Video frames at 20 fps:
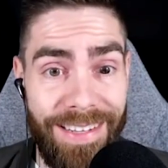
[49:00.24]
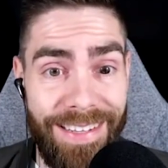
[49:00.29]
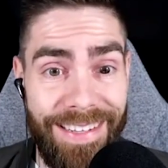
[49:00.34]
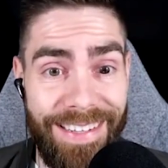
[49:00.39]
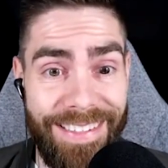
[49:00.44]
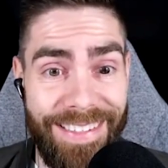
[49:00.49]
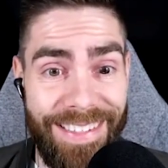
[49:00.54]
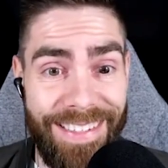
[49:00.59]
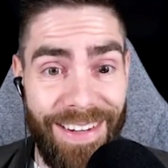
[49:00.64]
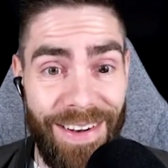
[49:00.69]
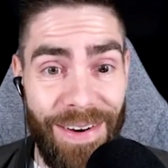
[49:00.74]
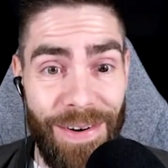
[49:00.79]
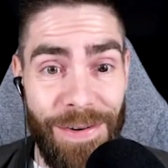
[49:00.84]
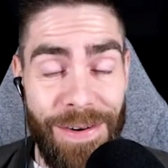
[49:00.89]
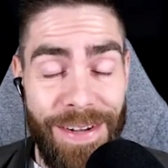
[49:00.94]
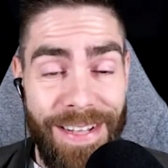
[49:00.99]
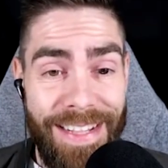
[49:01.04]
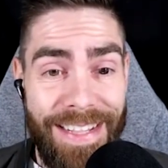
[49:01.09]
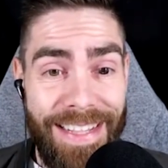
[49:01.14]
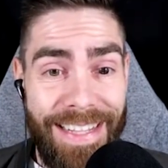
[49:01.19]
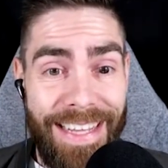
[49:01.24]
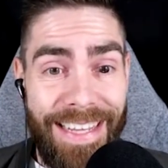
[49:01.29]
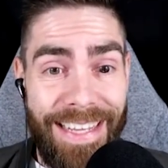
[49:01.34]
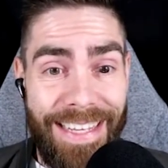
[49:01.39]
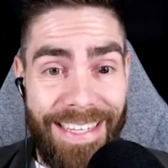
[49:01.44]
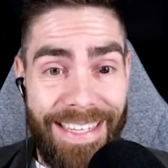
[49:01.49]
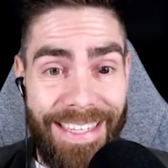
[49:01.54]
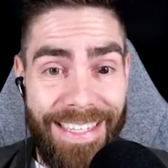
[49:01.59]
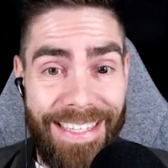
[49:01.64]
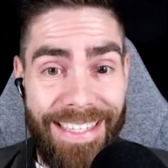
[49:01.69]
Yeah. so
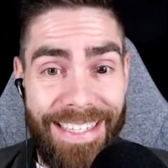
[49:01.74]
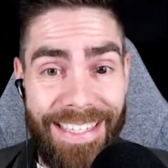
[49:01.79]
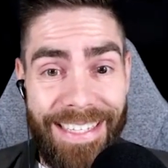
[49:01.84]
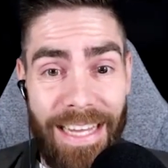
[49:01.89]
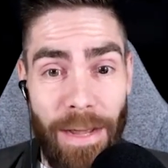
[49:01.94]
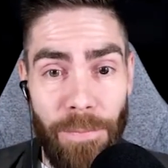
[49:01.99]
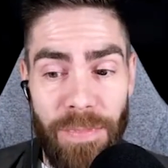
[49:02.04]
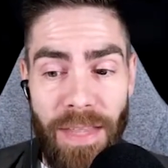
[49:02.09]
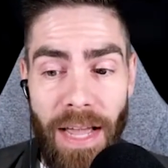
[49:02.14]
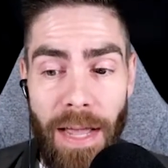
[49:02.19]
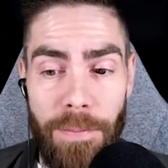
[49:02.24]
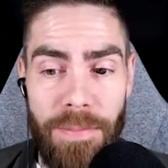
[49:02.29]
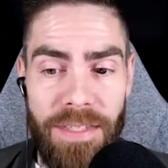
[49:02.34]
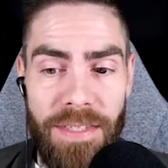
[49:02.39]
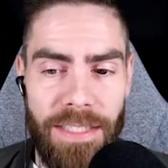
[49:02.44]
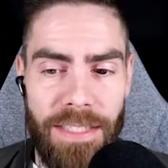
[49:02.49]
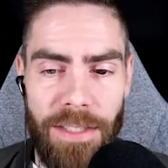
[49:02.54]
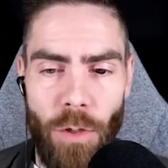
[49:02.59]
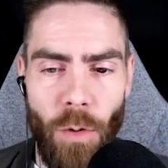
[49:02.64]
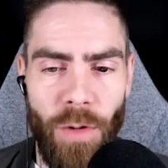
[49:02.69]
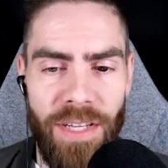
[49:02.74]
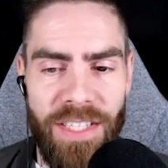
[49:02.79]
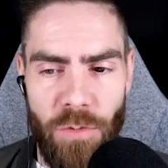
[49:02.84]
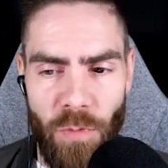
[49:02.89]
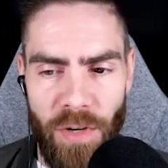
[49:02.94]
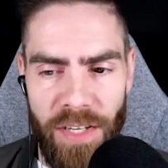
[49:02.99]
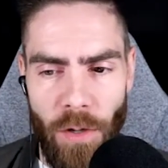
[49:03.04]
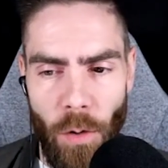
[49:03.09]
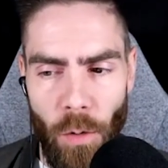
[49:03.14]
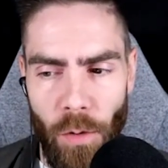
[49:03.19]
uh, sometimes, so it's
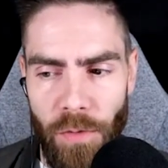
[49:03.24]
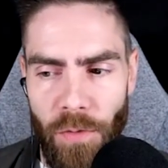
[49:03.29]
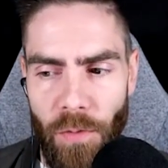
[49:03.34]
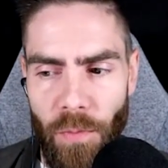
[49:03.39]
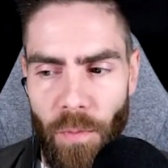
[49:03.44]
riddled.